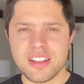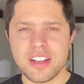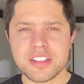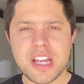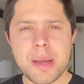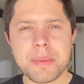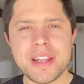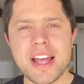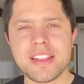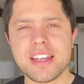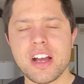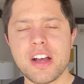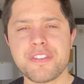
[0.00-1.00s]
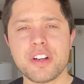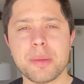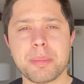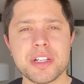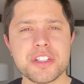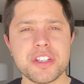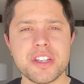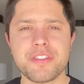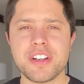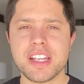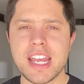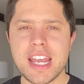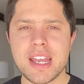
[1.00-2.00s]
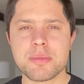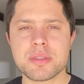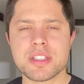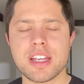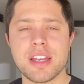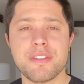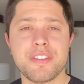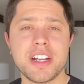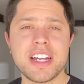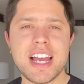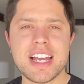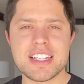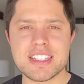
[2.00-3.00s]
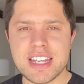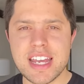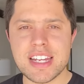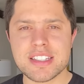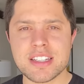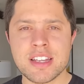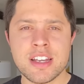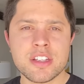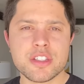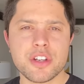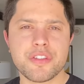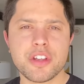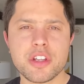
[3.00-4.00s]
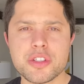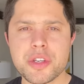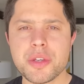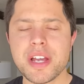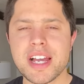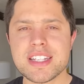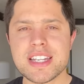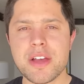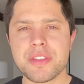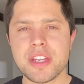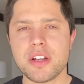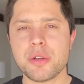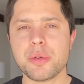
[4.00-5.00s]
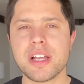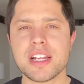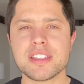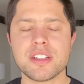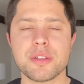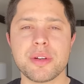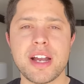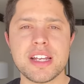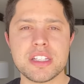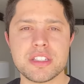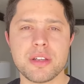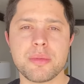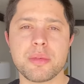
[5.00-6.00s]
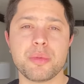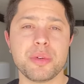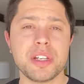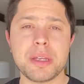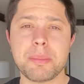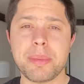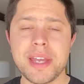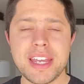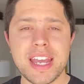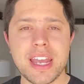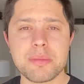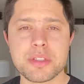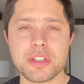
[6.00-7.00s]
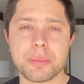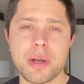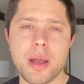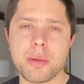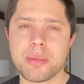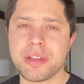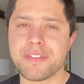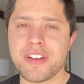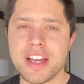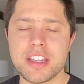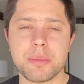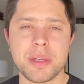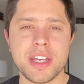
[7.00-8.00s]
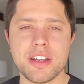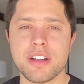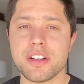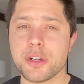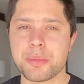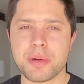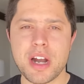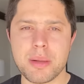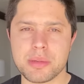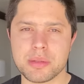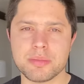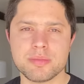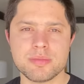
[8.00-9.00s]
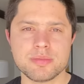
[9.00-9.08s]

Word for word: On top of that, they offer a bunch of different games and very high stakes. So for those of you guys out there who like to grind some really big games, you'll probably find them here, no problem.